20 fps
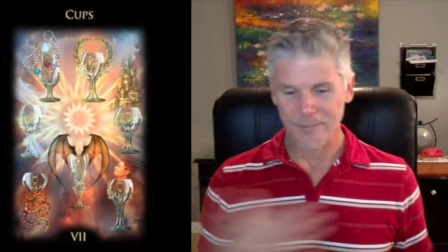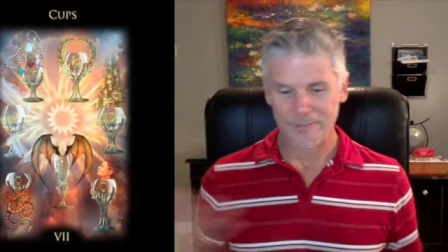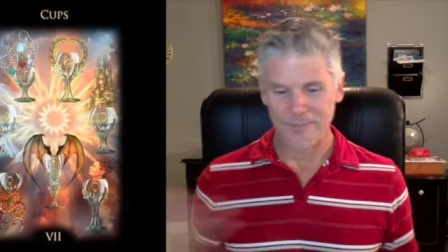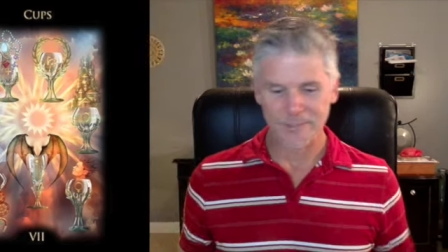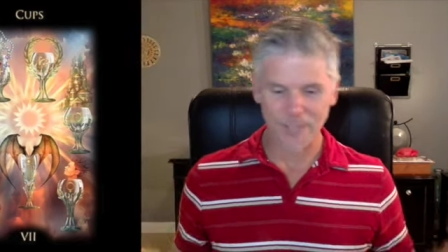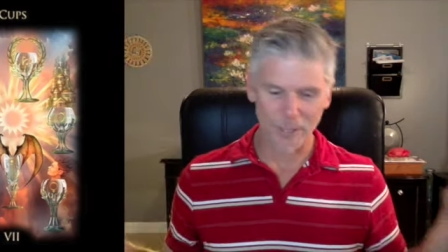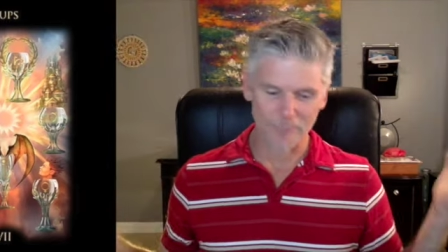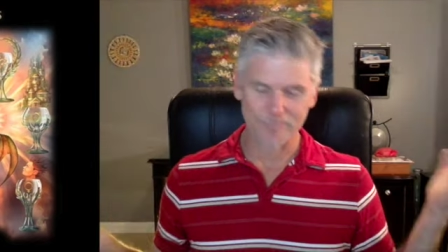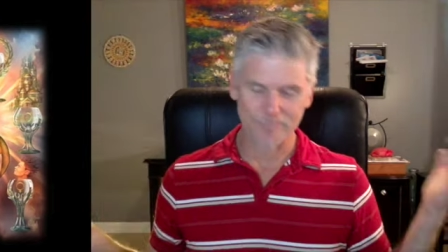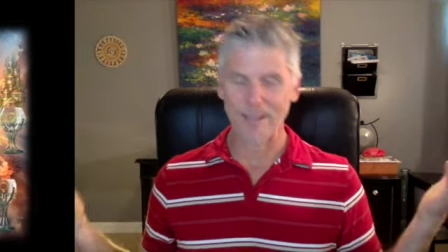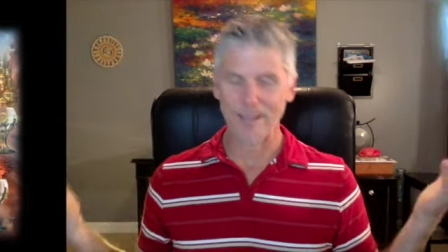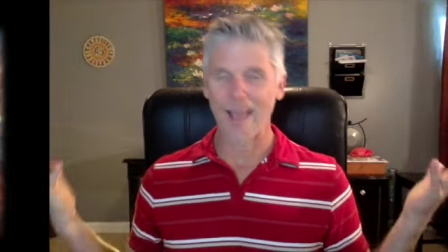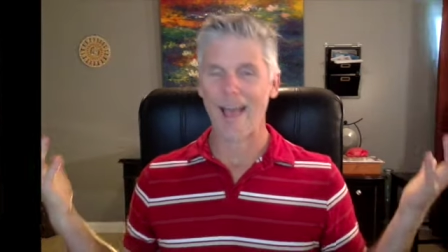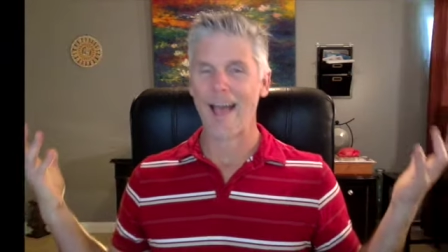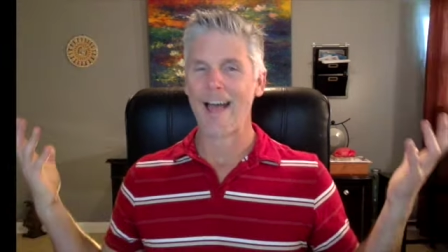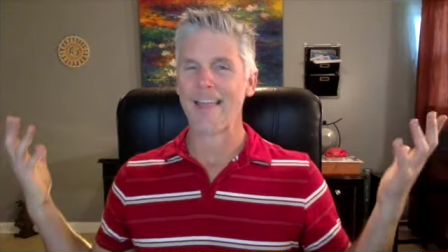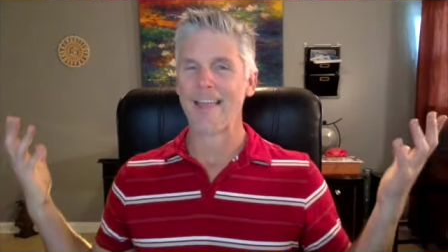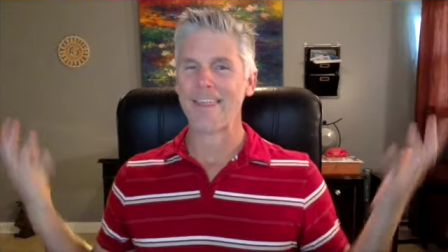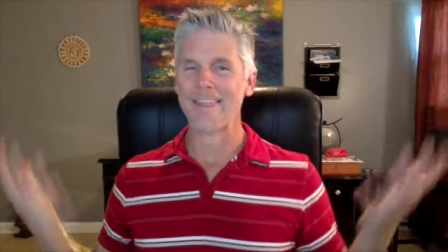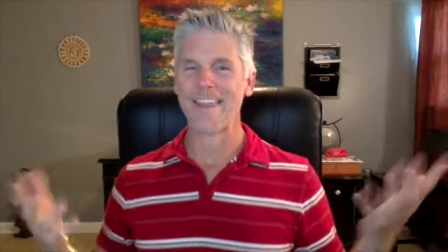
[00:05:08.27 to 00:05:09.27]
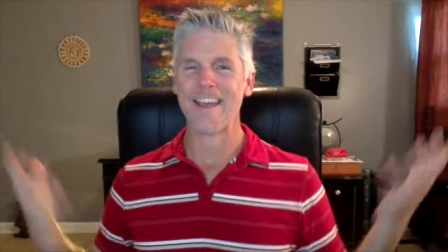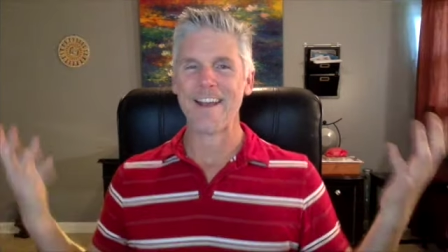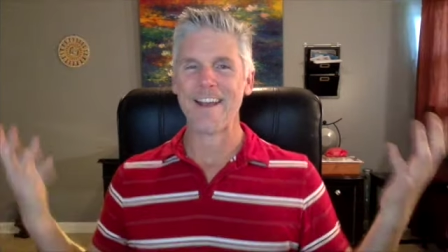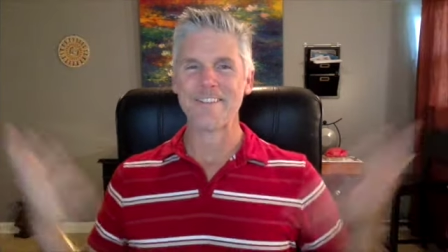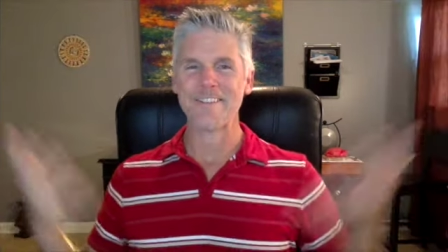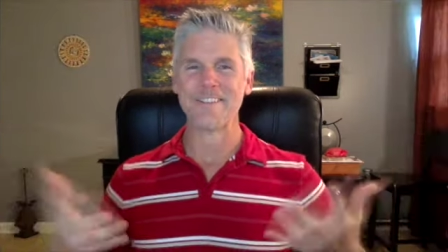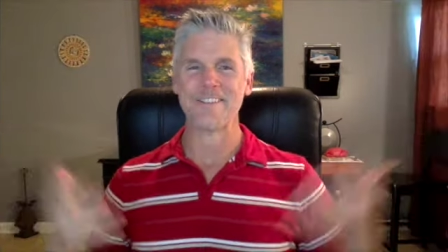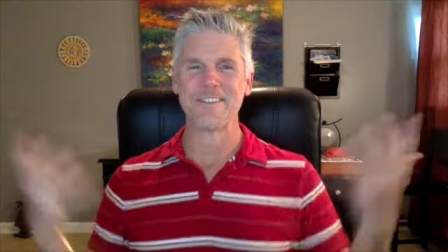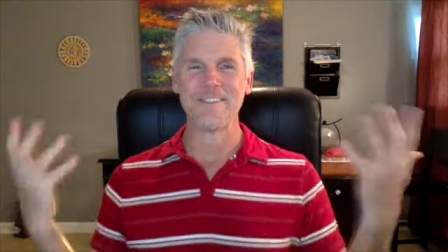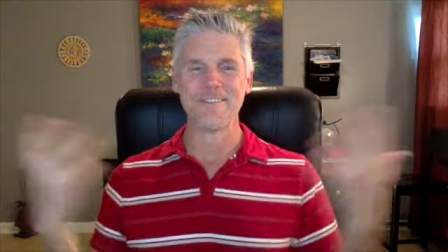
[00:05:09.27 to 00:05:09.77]
So
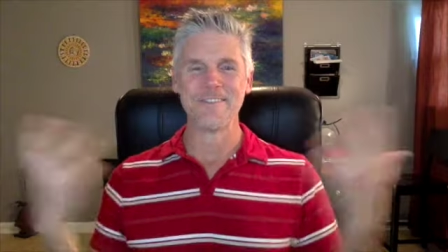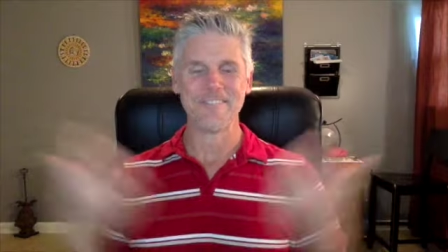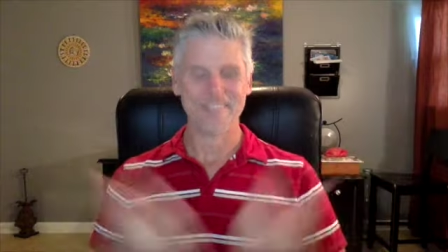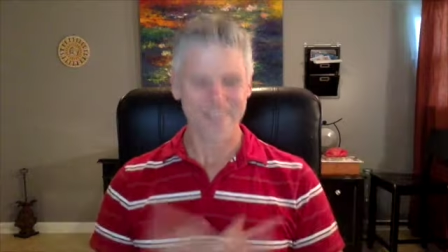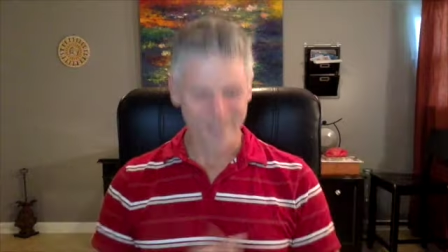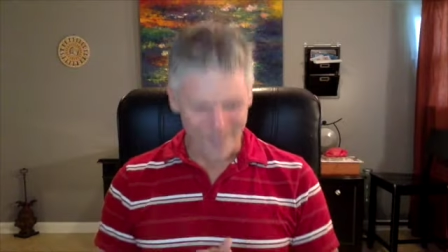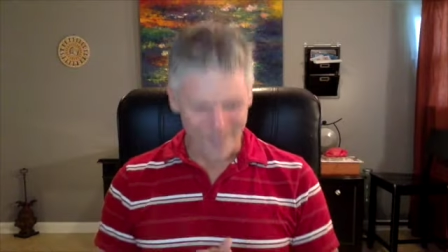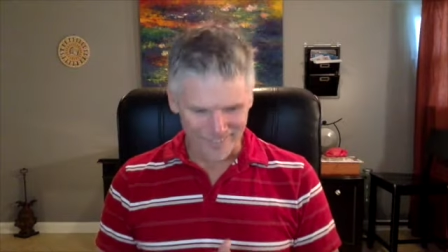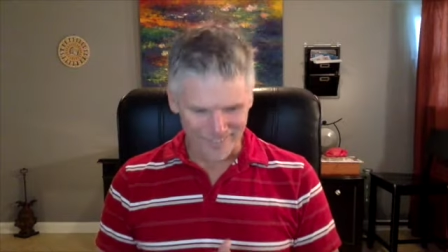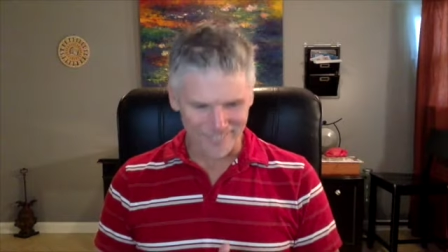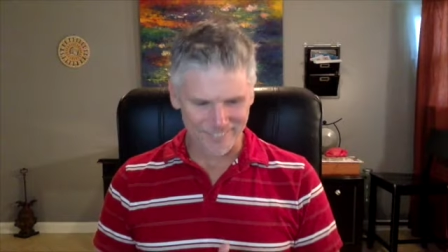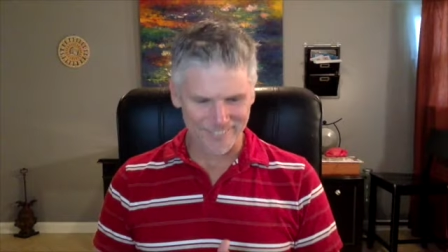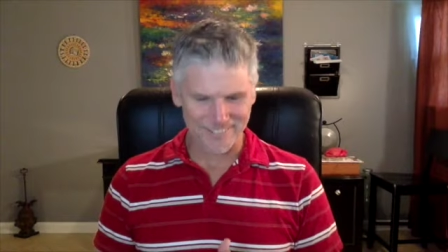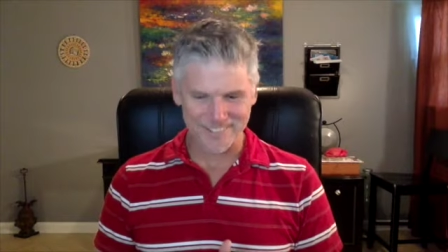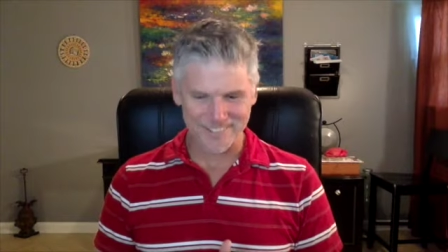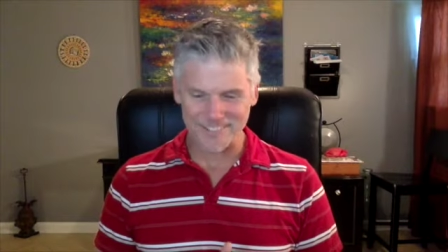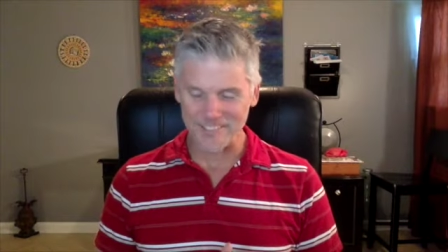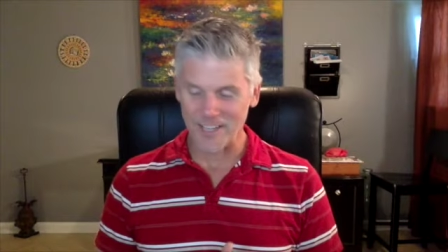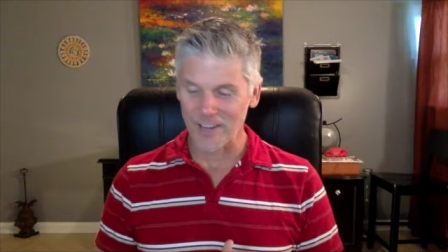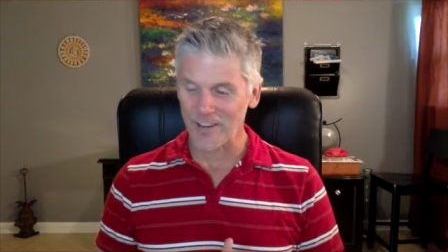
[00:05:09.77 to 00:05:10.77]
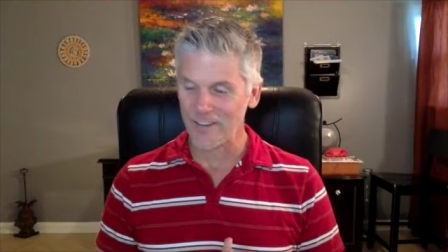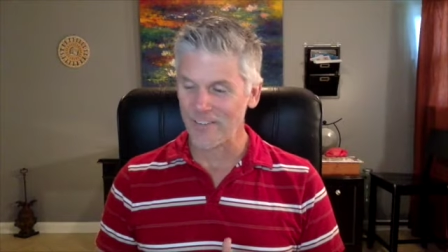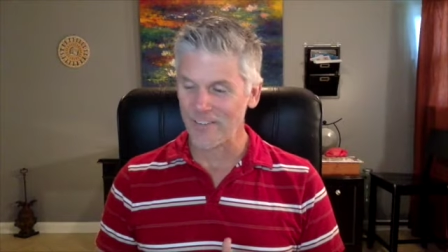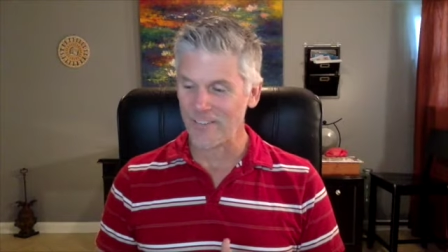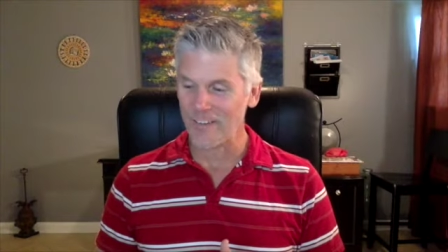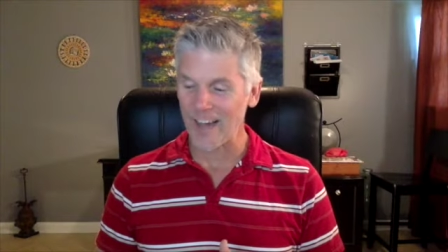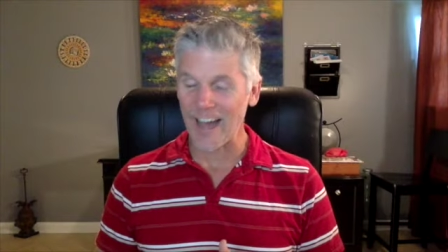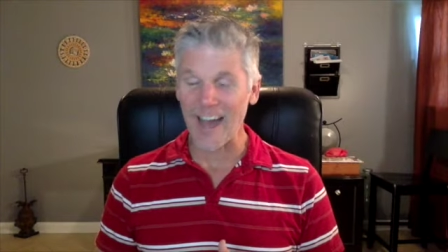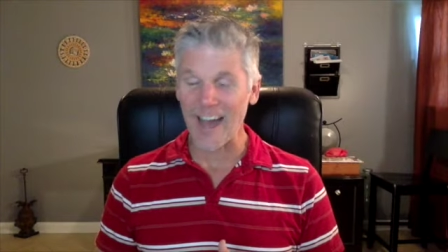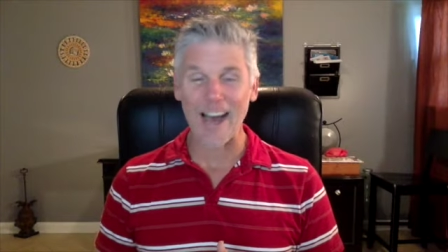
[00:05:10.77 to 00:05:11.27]
there you go.
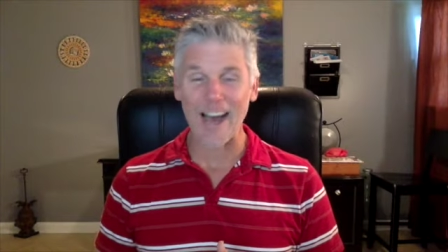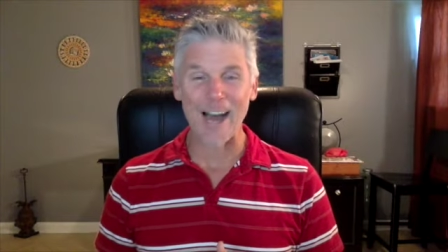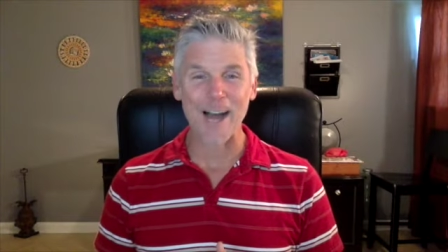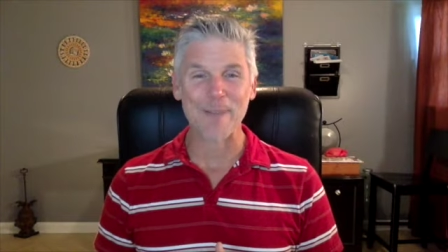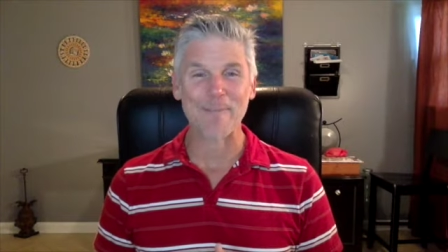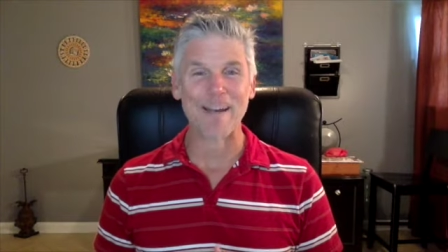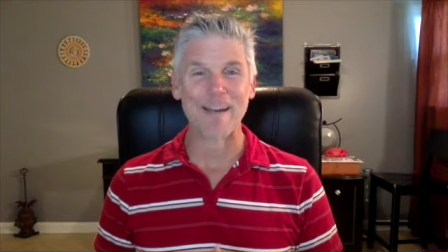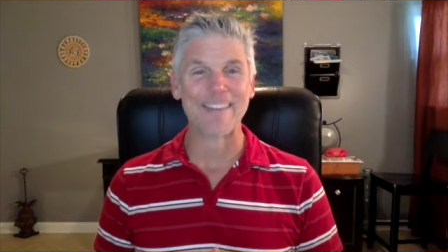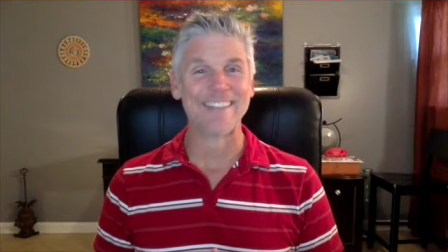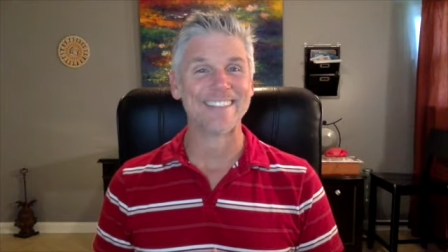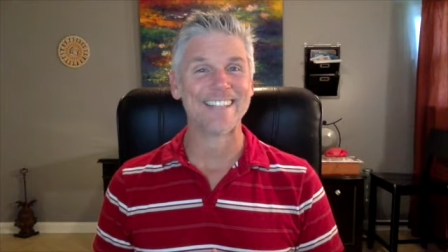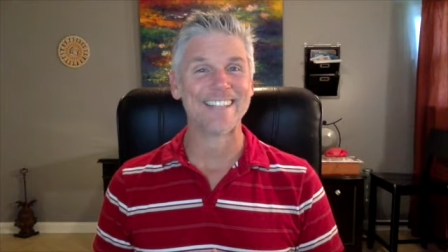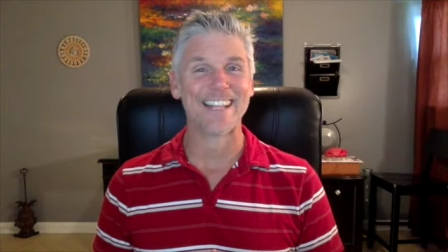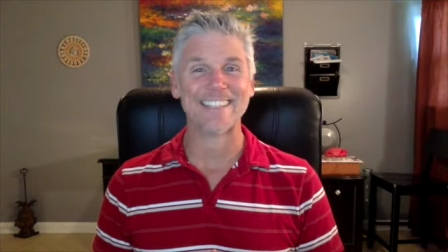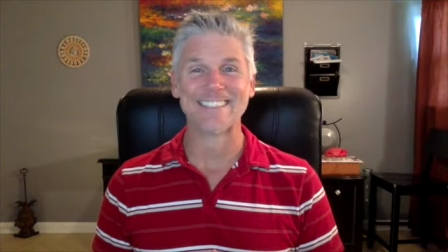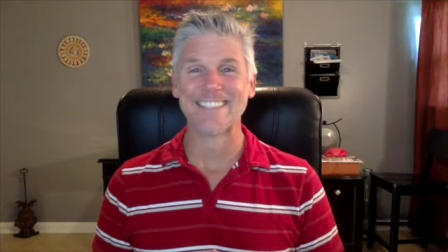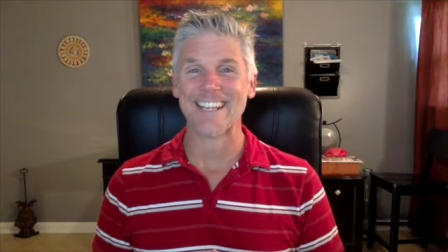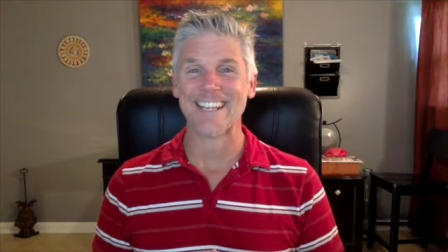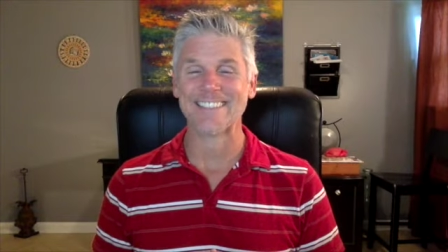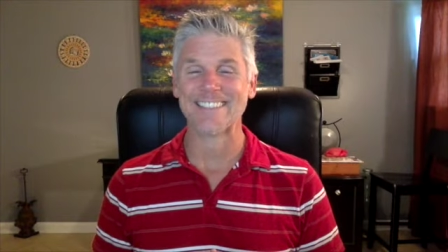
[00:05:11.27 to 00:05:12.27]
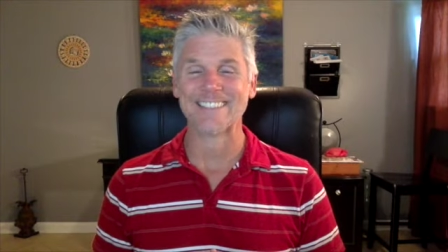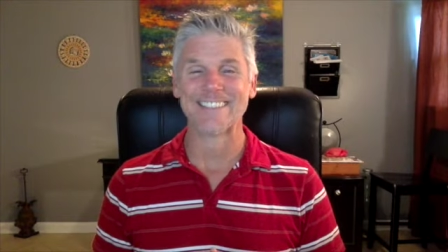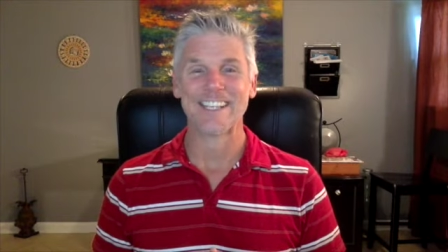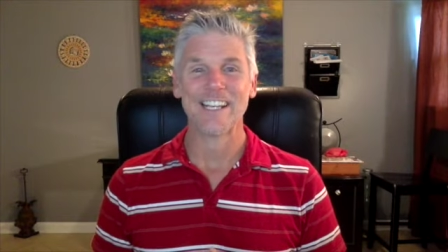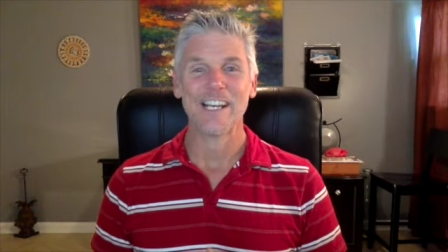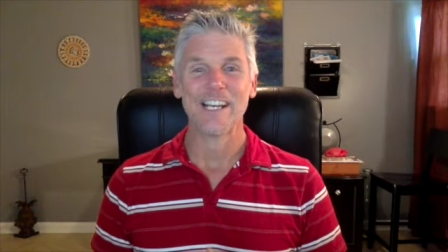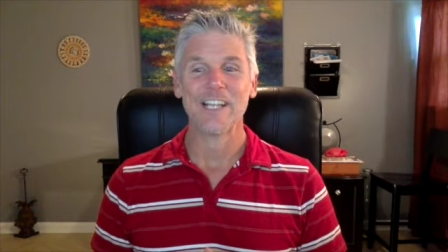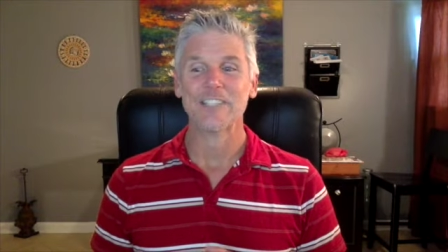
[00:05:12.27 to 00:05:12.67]
So I think that's it.